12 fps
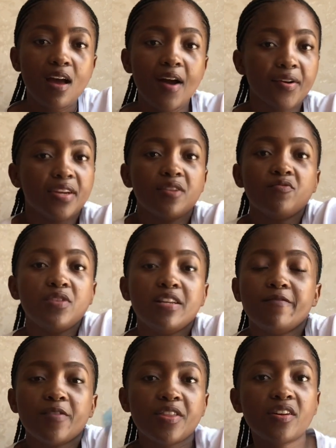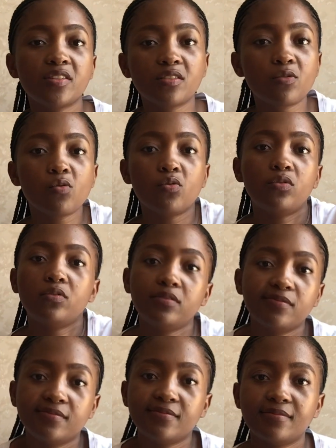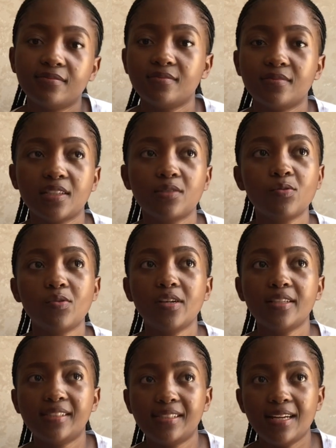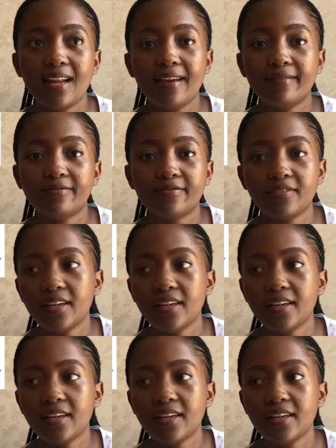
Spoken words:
how can we live without Google? Google is life.